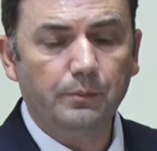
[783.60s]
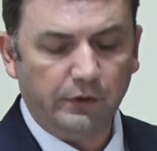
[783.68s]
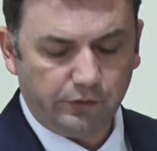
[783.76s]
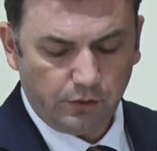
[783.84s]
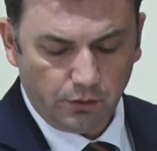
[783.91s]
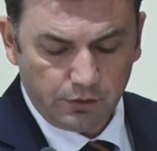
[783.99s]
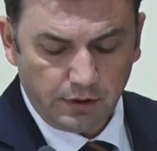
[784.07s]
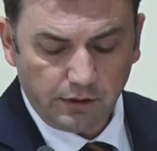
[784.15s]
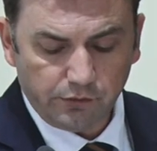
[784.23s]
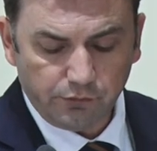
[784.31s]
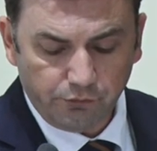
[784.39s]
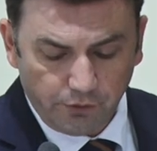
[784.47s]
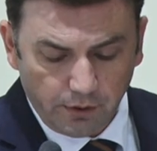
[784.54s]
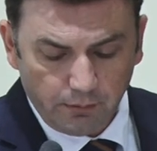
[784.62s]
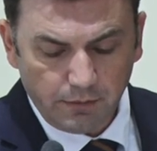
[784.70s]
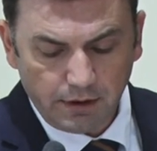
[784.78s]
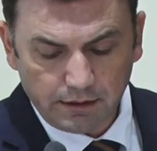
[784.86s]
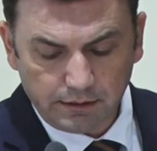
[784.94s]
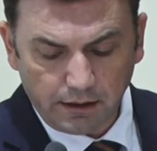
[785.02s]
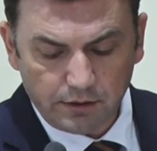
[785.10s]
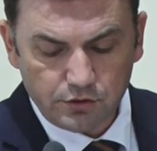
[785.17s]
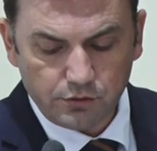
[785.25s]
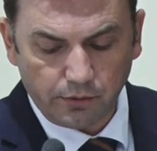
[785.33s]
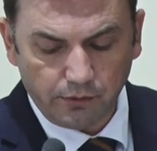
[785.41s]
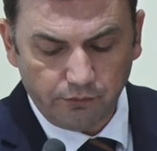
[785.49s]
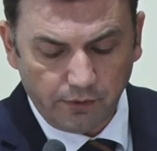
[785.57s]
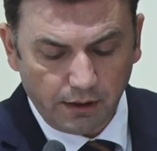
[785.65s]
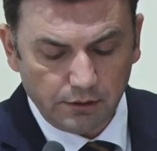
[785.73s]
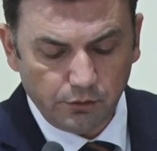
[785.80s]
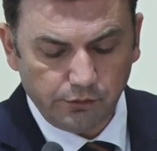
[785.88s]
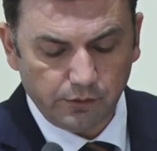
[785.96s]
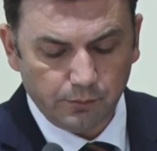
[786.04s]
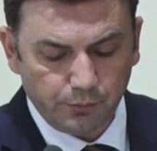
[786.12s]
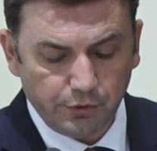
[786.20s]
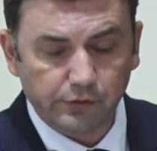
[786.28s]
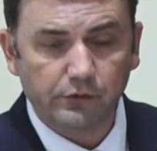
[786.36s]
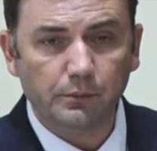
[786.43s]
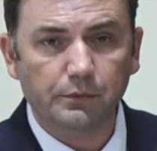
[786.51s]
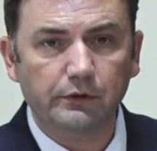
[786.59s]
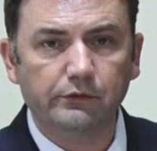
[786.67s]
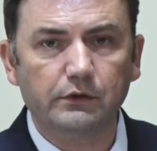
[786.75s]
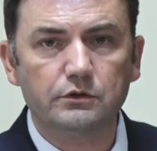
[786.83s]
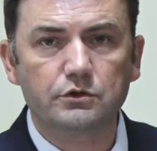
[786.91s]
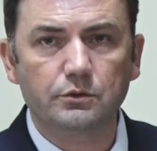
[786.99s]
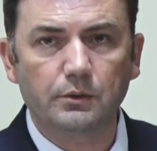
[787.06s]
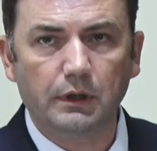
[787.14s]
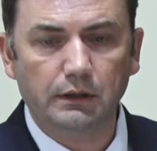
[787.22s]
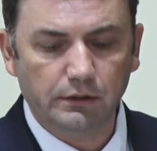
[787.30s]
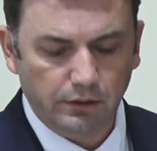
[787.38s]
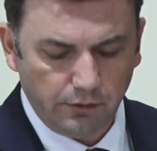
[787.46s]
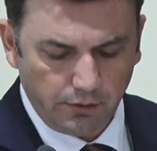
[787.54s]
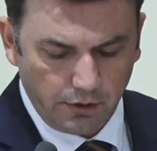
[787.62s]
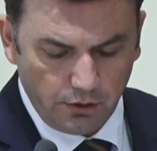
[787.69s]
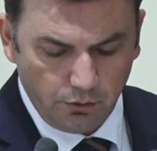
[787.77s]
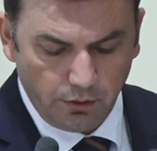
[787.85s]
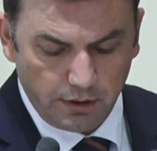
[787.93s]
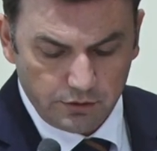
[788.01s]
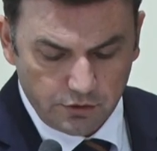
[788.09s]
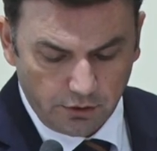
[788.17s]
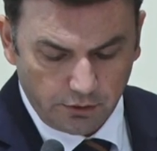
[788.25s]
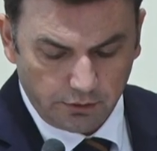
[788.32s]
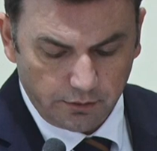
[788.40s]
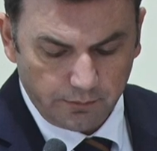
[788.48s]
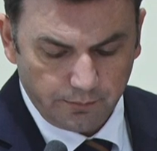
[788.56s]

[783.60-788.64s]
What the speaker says: Macedonia is firmly attached to the values and principles enshrined in the UN Charter.